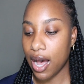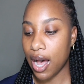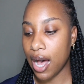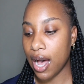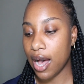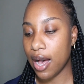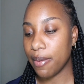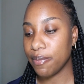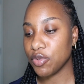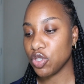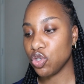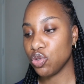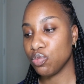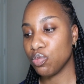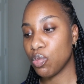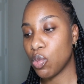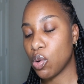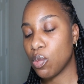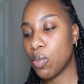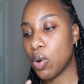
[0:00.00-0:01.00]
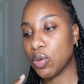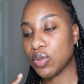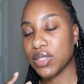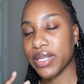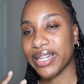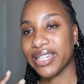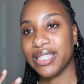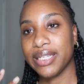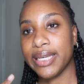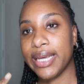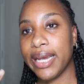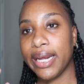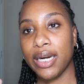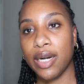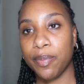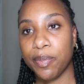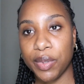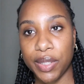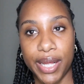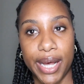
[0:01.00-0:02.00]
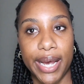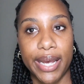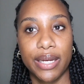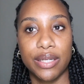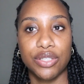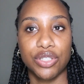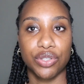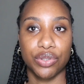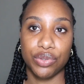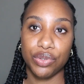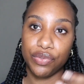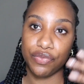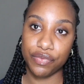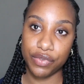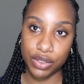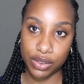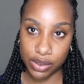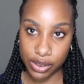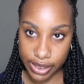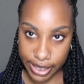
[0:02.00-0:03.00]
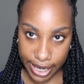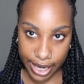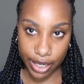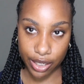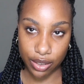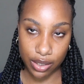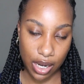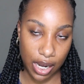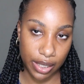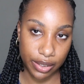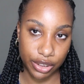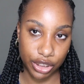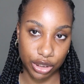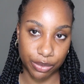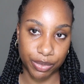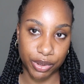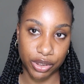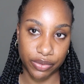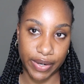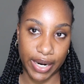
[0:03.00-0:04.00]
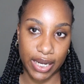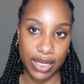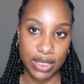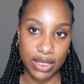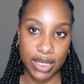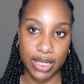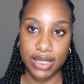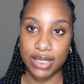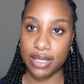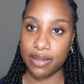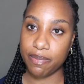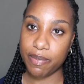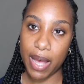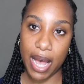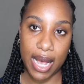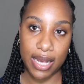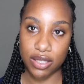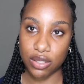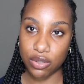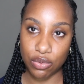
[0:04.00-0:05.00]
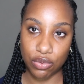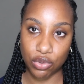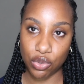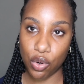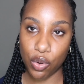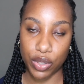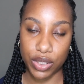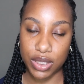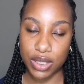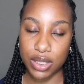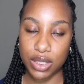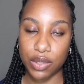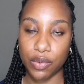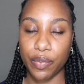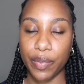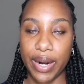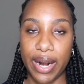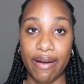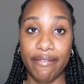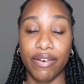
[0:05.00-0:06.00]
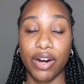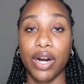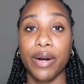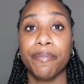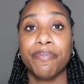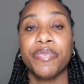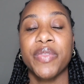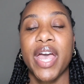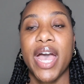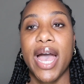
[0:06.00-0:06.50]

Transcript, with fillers: Um, you most likely can't apply until you get gotten your prerequisites and pass those courses and whatever.